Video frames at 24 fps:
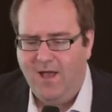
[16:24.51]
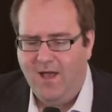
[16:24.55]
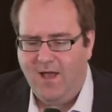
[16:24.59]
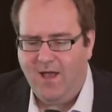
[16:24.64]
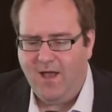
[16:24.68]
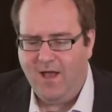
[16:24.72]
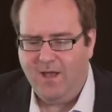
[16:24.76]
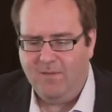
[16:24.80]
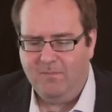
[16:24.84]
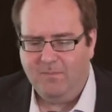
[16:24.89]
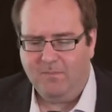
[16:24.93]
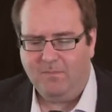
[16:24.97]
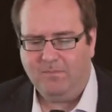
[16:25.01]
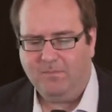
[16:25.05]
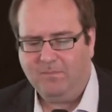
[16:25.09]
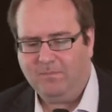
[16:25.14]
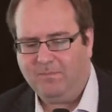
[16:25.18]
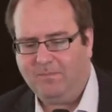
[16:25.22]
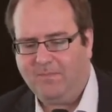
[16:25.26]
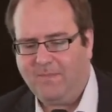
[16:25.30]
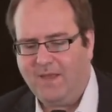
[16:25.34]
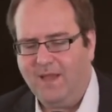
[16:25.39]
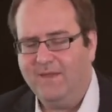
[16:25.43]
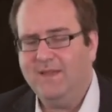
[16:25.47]
I
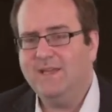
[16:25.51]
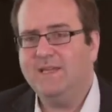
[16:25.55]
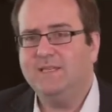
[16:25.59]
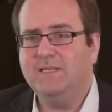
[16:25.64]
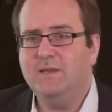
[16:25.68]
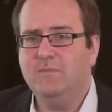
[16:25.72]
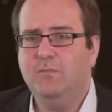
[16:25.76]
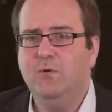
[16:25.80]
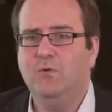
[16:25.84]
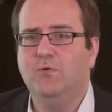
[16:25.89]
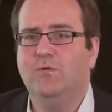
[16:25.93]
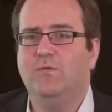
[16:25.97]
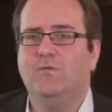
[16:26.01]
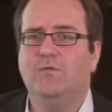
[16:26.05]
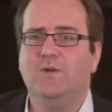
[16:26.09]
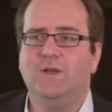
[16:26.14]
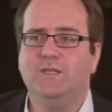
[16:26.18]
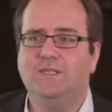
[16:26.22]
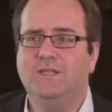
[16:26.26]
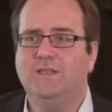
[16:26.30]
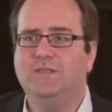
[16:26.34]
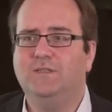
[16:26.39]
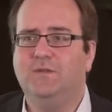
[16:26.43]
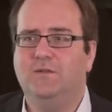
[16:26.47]
think it's important for
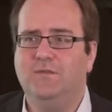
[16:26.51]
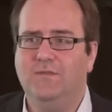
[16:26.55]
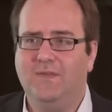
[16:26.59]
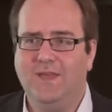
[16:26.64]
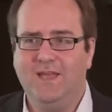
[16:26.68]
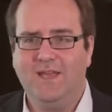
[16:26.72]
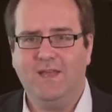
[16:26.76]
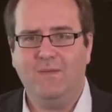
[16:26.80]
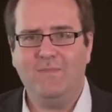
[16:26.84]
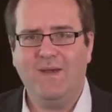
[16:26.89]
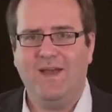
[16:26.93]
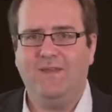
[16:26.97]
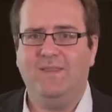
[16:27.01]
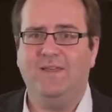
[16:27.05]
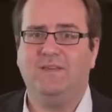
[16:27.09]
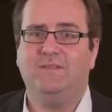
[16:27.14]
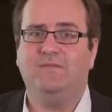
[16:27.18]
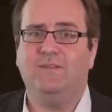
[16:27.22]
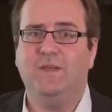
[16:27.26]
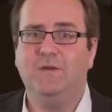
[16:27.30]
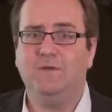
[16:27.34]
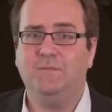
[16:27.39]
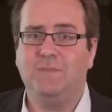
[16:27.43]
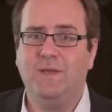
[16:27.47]
us to sort of think about this
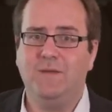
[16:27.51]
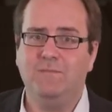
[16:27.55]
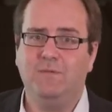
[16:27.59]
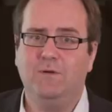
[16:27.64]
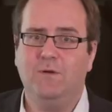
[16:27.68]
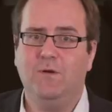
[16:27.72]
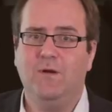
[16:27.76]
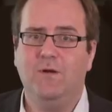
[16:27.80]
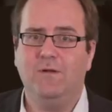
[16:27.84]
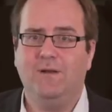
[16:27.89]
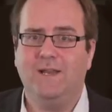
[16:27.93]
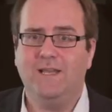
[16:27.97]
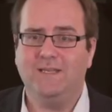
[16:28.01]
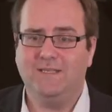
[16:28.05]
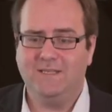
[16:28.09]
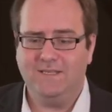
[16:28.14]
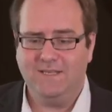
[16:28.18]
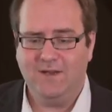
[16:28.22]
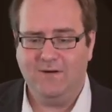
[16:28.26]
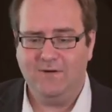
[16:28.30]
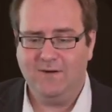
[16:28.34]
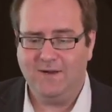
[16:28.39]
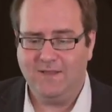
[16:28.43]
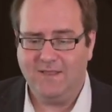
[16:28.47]
for those people who aren't
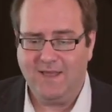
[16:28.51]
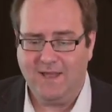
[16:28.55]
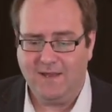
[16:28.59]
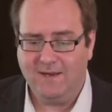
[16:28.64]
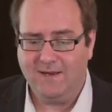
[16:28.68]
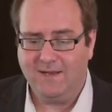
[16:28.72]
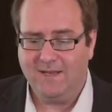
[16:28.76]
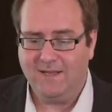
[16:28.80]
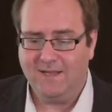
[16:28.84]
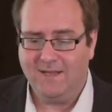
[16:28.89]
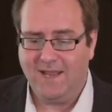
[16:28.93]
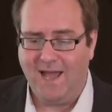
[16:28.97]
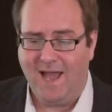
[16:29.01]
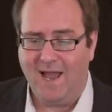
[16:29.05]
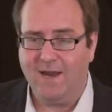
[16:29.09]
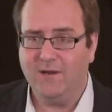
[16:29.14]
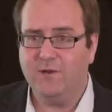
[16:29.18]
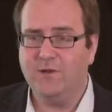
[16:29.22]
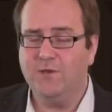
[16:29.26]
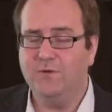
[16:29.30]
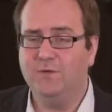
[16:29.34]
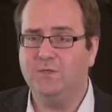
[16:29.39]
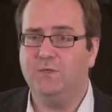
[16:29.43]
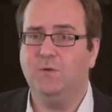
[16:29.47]
necessarily that
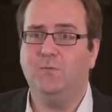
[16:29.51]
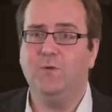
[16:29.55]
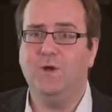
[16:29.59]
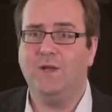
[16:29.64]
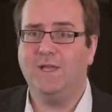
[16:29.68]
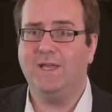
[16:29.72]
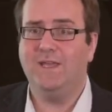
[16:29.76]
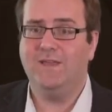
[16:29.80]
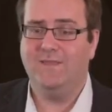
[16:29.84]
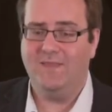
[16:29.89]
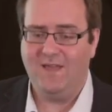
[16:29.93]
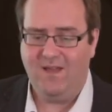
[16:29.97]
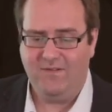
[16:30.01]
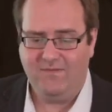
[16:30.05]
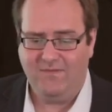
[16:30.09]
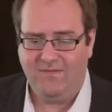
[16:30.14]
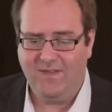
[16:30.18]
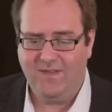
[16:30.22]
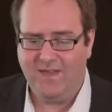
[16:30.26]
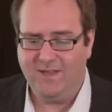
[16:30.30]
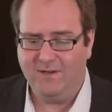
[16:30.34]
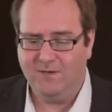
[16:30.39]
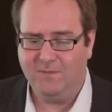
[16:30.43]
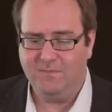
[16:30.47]
used to working in that
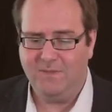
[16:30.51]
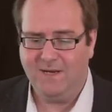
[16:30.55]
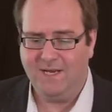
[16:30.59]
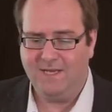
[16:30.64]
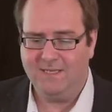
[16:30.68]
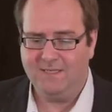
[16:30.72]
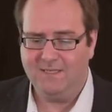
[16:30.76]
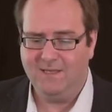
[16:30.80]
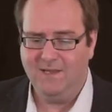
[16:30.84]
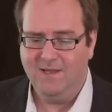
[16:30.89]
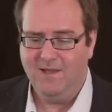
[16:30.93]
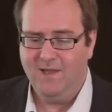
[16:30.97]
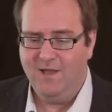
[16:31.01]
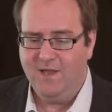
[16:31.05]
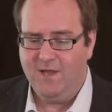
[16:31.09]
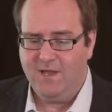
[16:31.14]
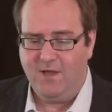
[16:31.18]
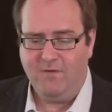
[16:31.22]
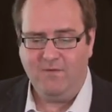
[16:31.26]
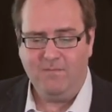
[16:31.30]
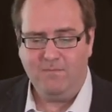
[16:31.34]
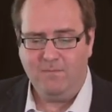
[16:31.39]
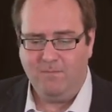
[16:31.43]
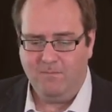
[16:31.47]
field, but it's,
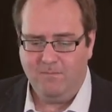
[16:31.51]
you know,